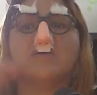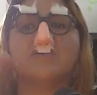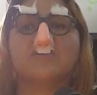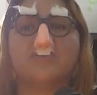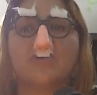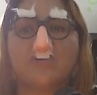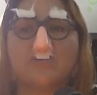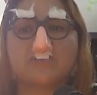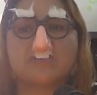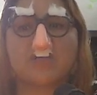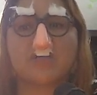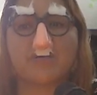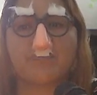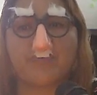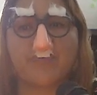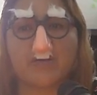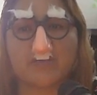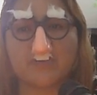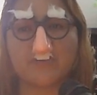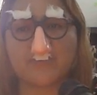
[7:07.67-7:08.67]
Those are
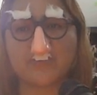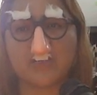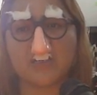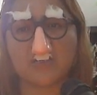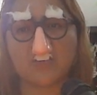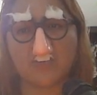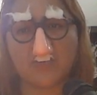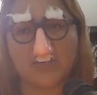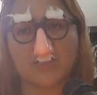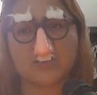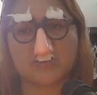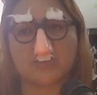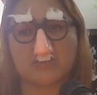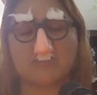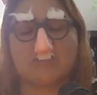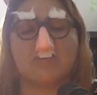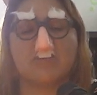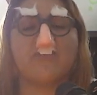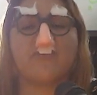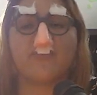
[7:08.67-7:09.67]
part of the equation
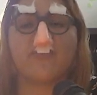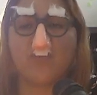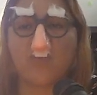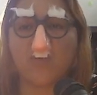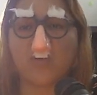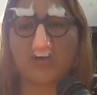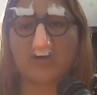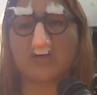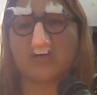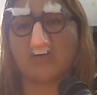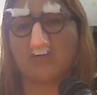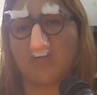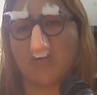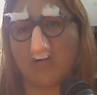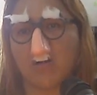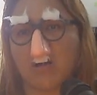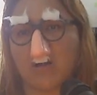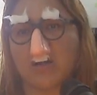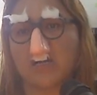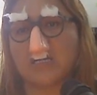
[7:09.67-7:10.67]
before you
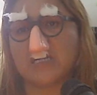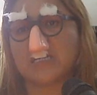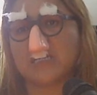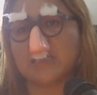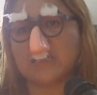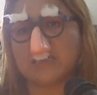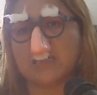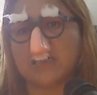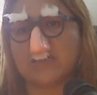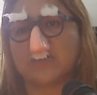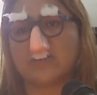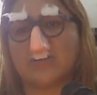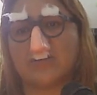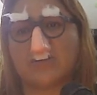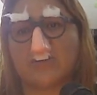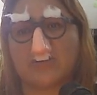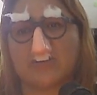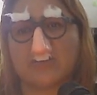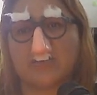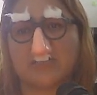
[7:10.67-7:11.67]
are leading to
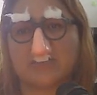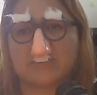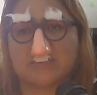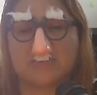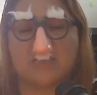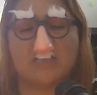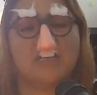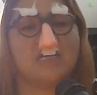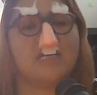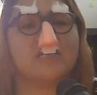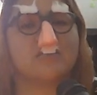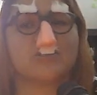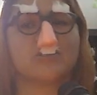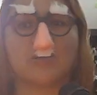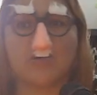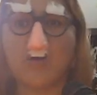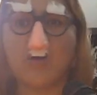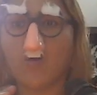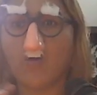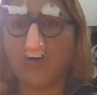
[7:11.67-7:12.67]
your destination.
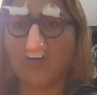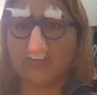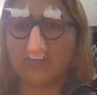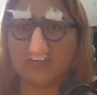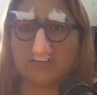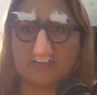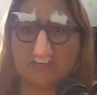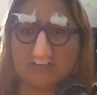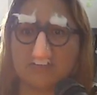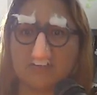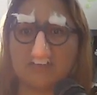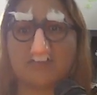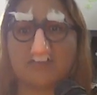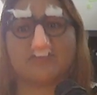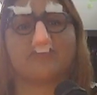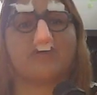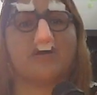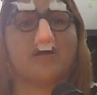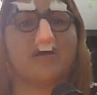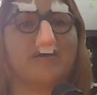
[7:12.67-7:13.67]
Oh, it
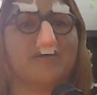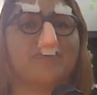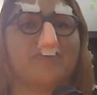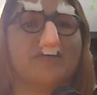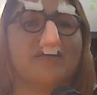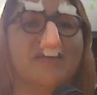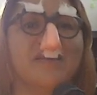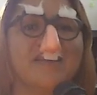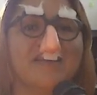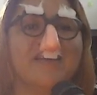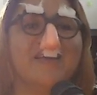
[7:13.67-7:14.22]
rhymed.